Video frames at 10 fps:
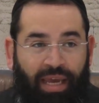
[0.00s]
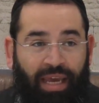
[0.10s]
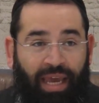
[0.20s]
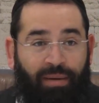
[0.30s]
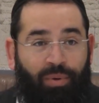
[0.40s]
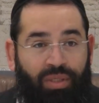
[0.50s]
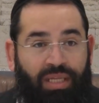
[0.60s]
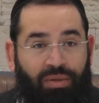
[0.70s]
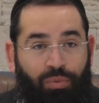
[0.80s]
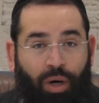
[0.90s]
animals
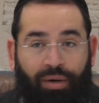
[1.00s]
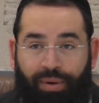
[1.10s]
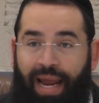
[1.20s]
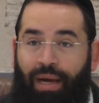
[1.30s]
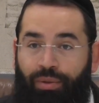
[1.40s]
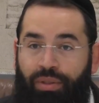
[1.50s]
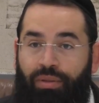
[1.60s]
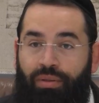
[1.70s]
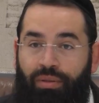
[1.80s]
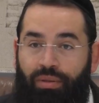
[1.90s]
that run around